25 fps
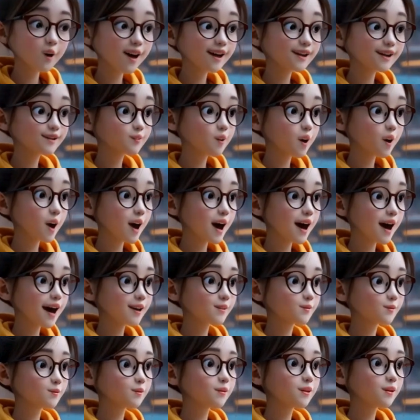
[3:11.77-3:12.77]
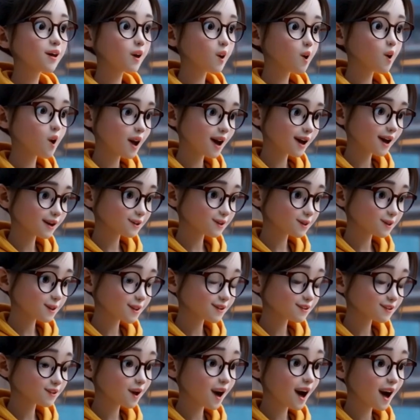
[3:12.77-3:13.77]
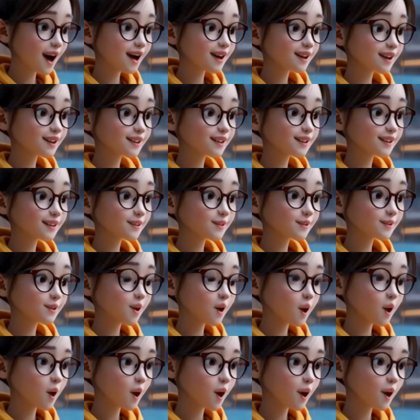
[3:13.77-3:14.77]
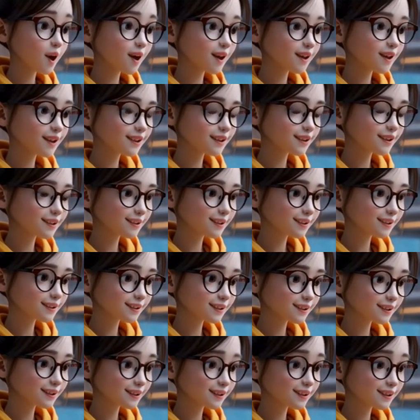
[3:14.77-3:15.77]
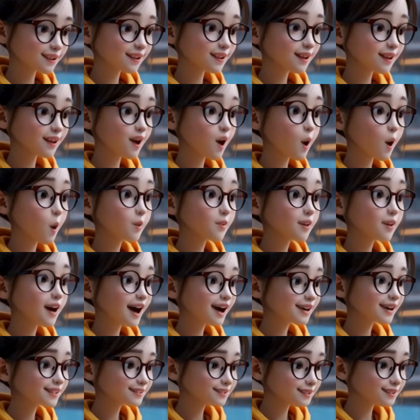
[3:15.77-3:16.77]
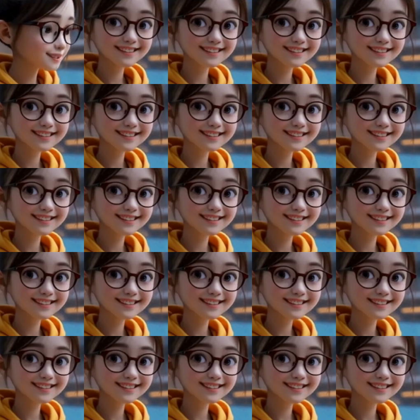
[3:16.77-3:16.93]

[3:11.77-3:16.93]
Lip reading: sprite changes color when you hover and says a cheeky message. Easy peasy.